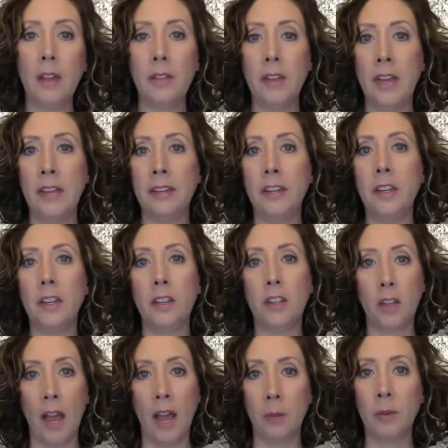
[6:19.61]
then
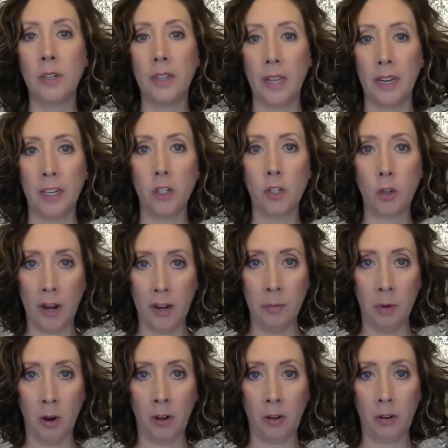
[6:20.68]
I would get a
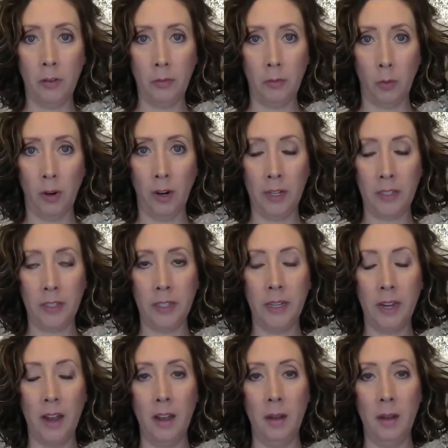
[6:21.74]
trademark for it.